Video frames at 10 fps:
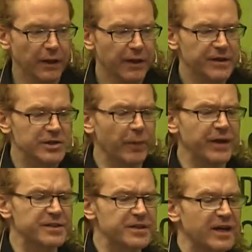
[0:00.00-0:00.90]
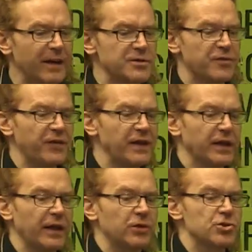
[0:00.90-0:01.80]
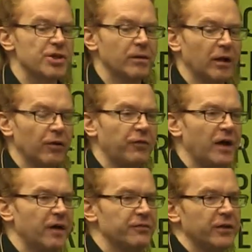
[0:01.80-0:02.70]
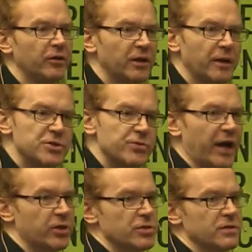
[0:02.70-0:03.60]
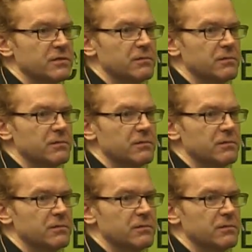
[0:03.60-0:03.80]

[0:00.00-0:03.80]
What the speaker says: So when is the time to think in HTML5 and not in abstractions?